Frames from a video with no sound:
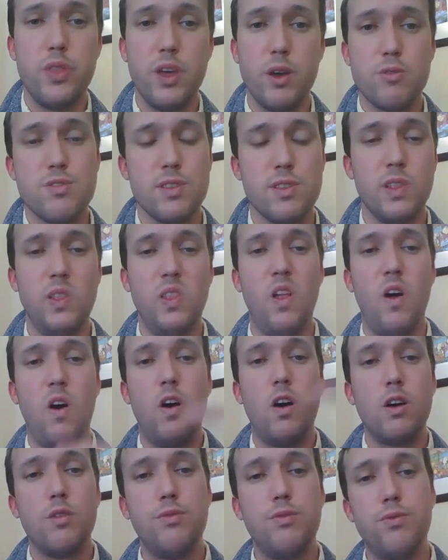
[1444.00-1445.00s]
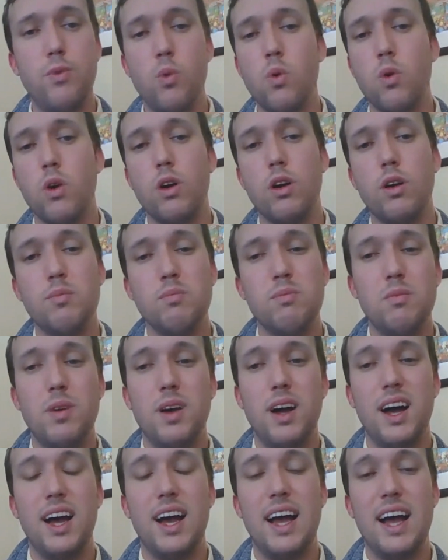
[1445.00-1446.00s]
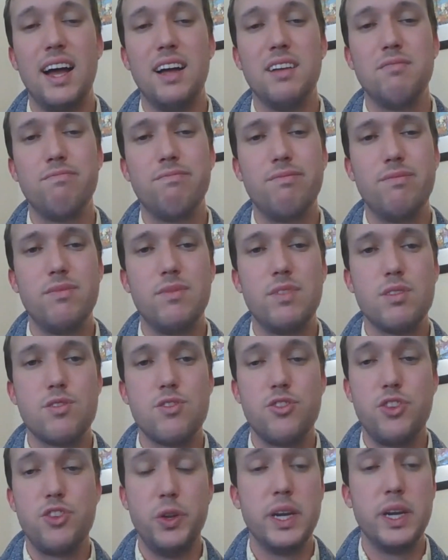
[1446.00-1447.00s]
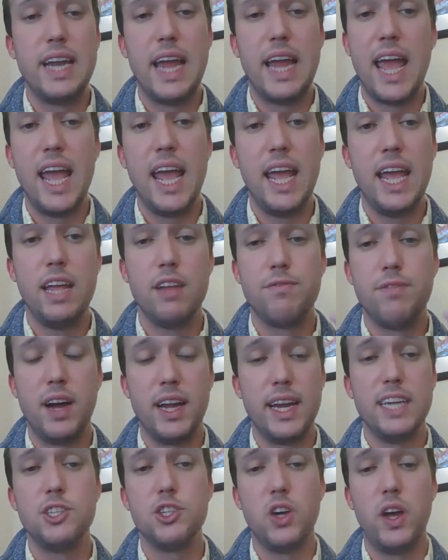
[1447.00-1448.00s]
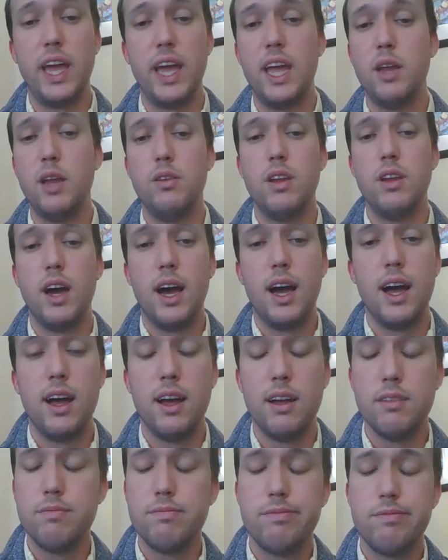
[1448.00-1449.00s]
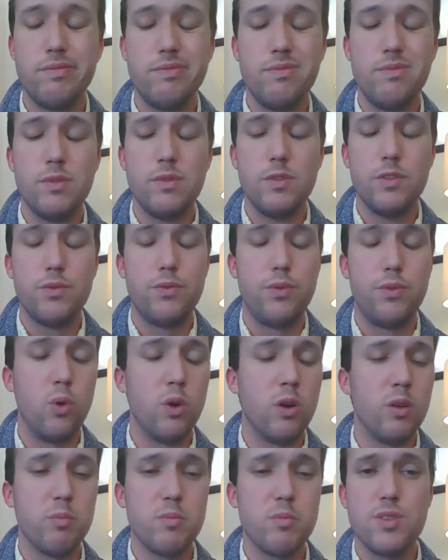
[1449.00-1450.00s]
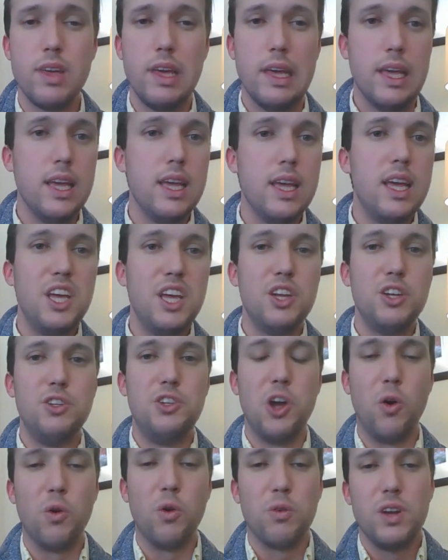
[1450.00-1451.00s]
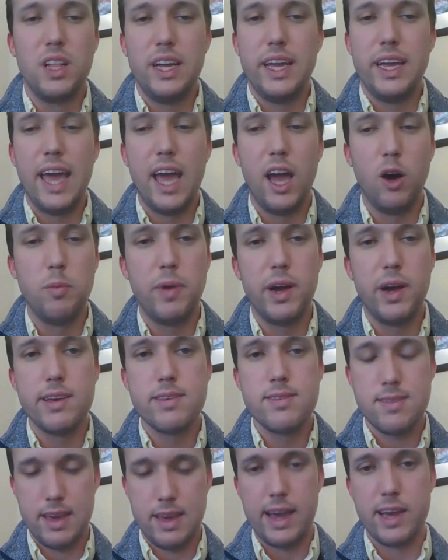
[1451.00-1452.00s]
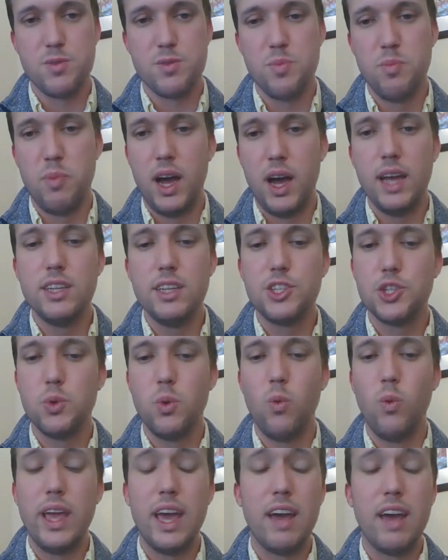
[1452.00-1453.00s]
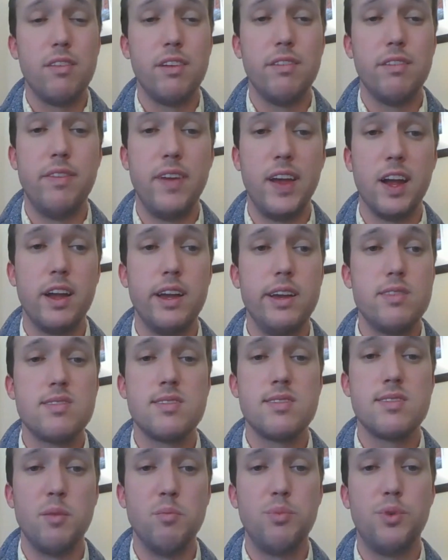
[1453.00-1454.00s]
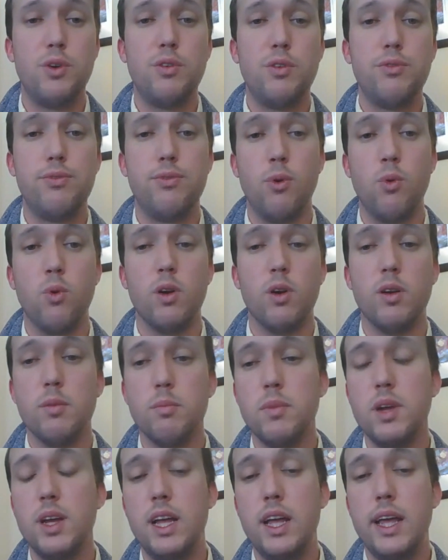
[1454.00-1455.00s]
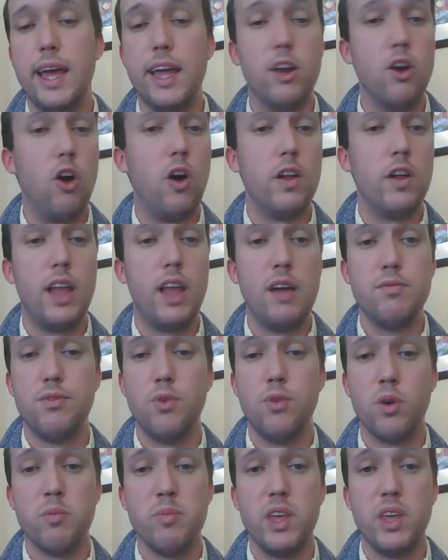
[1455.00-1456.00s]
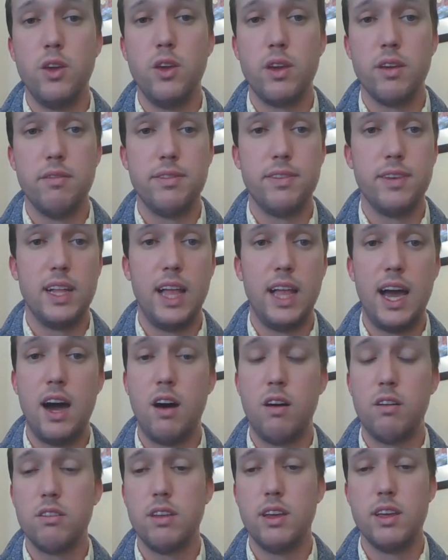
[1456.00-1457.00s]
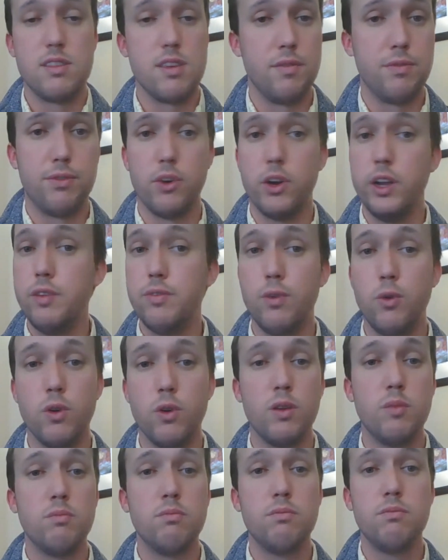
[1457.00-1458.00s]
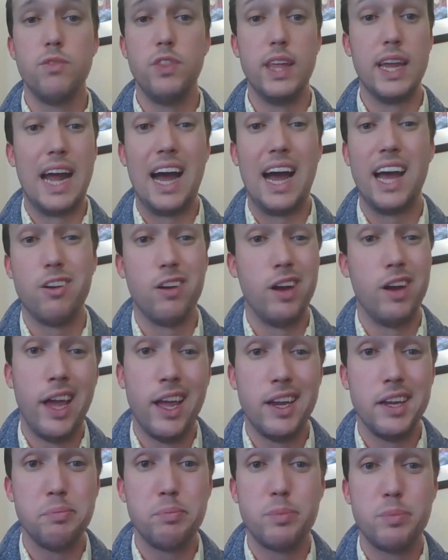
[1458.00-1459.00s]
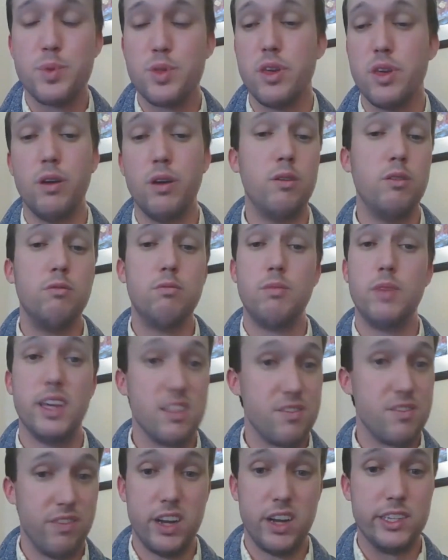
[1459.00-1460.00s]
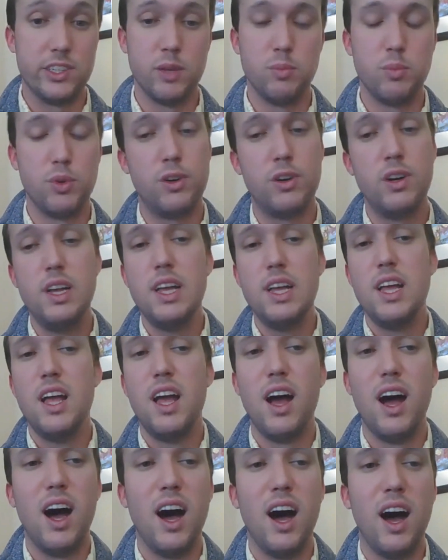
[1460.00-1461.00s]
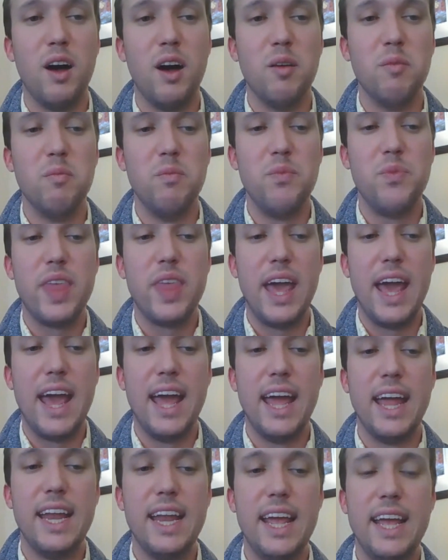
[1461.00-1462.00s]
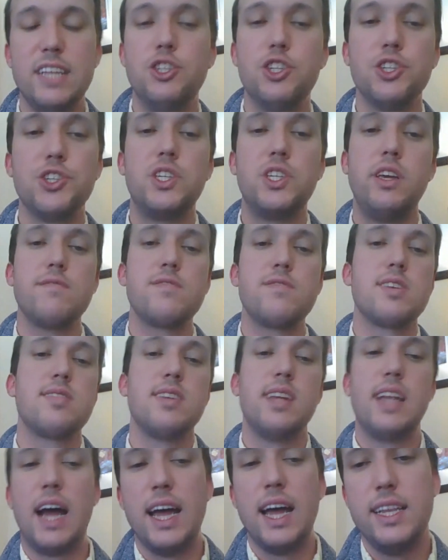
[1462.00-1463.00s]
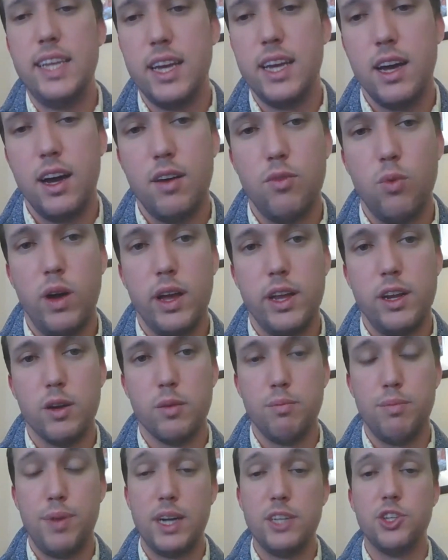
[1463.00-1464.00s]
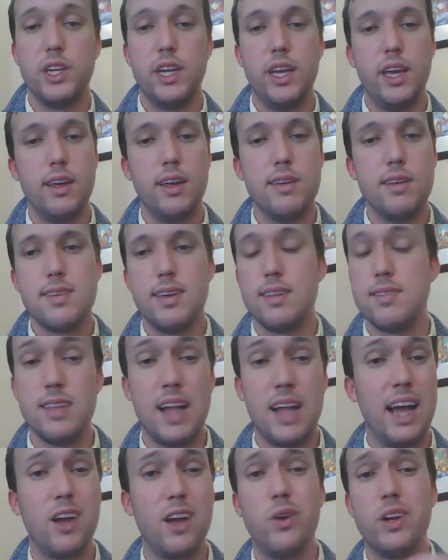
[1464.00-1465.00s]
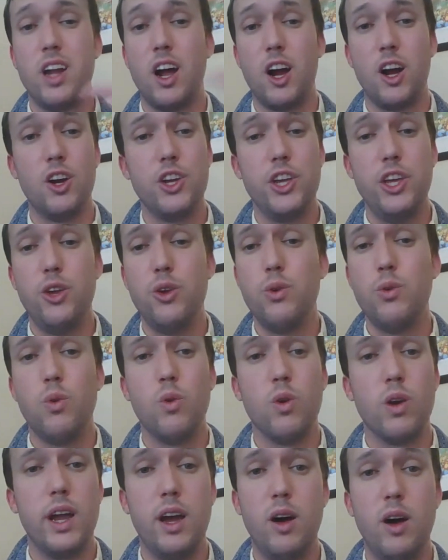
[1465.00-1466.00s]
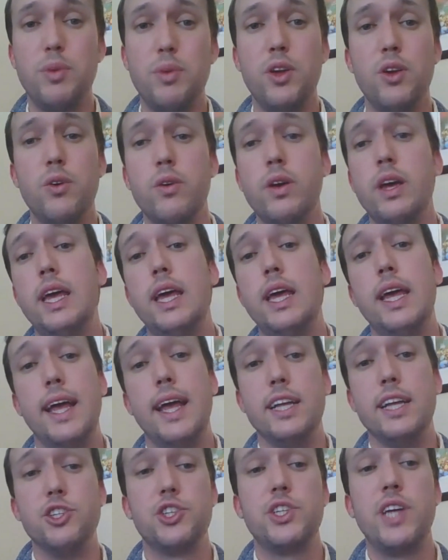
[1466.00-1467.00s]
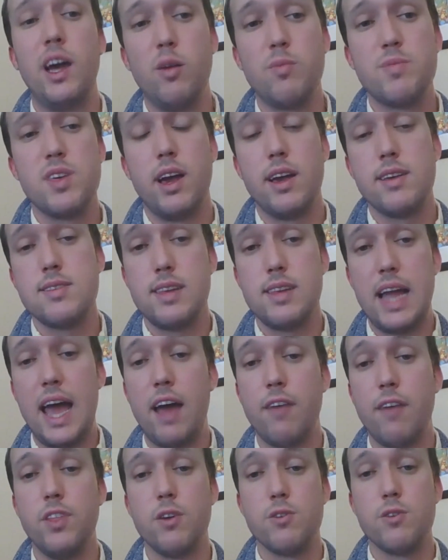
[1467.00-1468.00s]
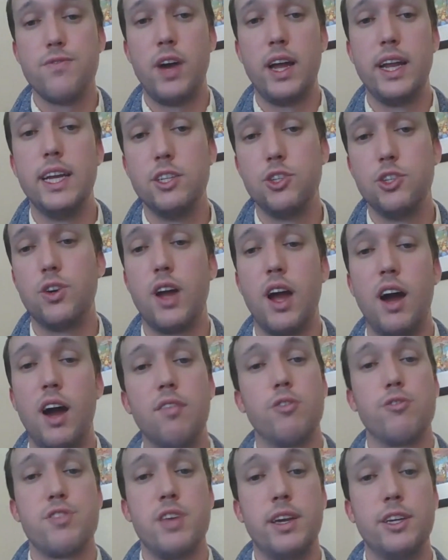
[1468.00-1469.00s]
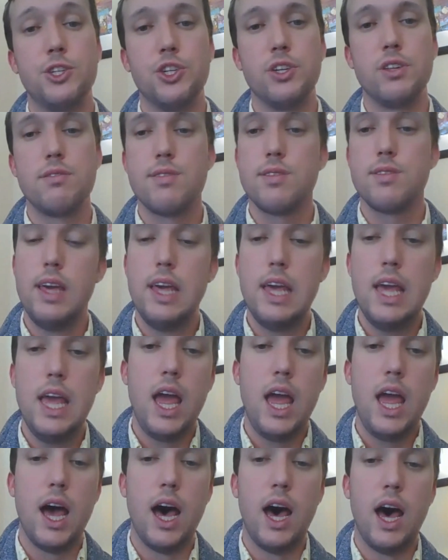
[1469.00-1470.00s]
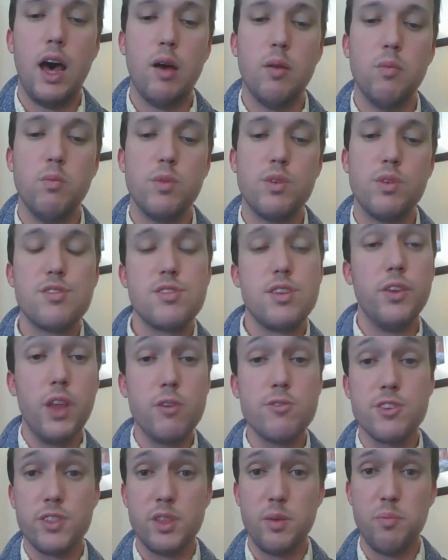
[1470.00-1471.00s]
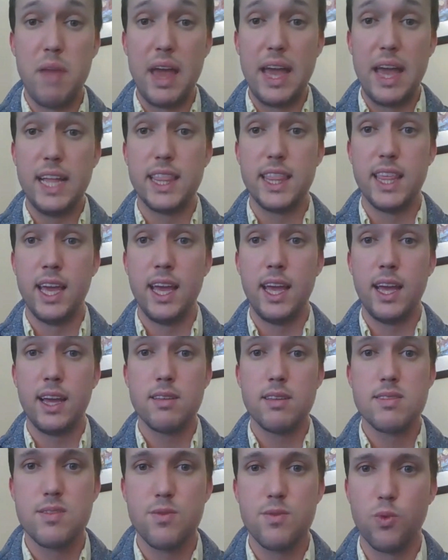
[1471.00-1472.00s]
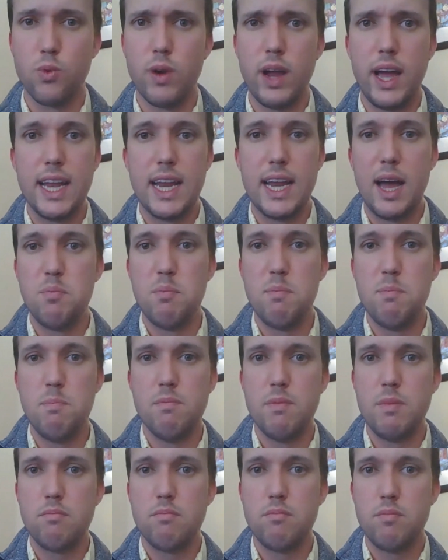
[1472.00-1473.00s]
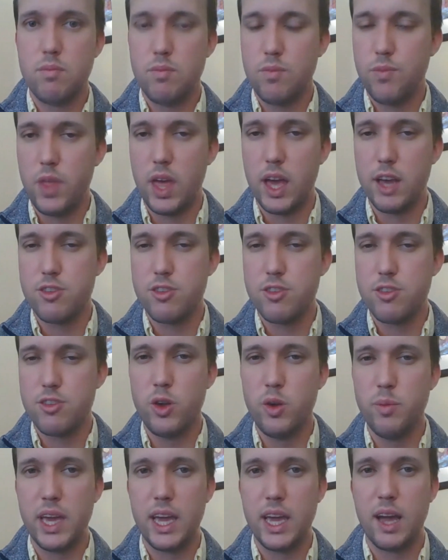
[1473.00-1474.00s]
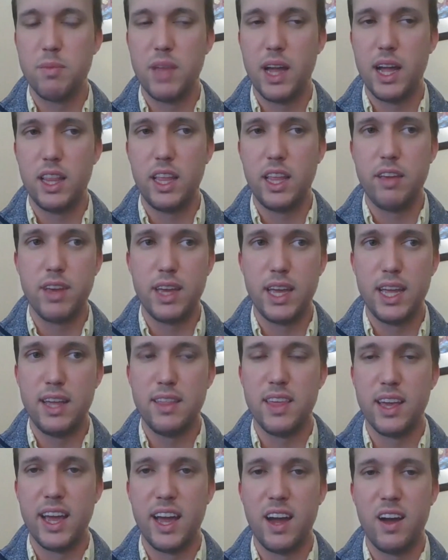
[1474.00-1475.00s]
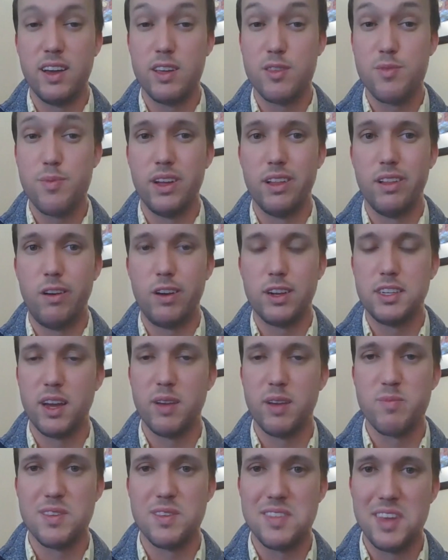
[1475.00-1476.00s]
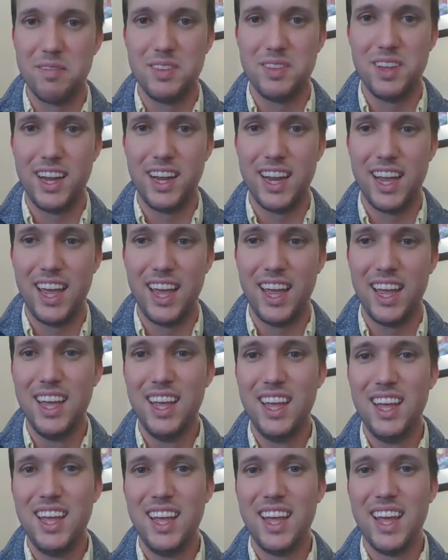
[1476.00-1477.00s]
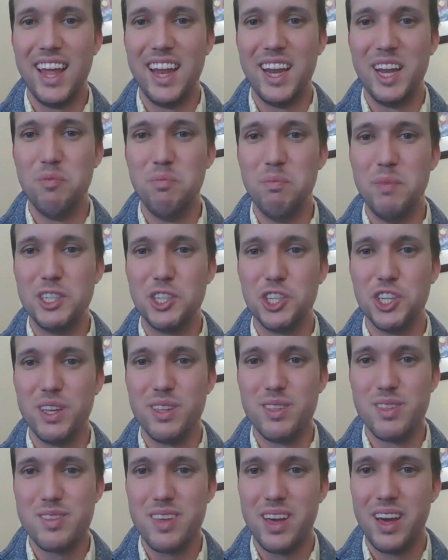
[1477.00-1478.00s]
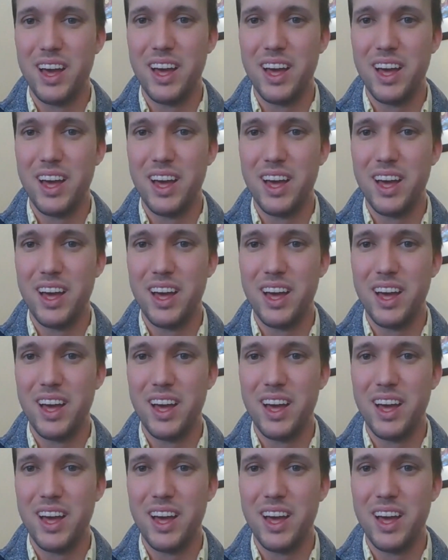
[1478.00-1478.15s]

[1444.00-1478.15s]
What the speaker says: those long form student aid, financial aid forms don't really help us as much. We have a very simple form, an online form that you can fill out. It's a free form that I created, so it's very simple. And it just gives us an idea of what your budget is. It's not going to hurt you or help you. It just helps us to have those financial conversations. So those are the main things. Rhett, I'm assuming I'm not leaving anything out. It's been a long time since I've done an admissions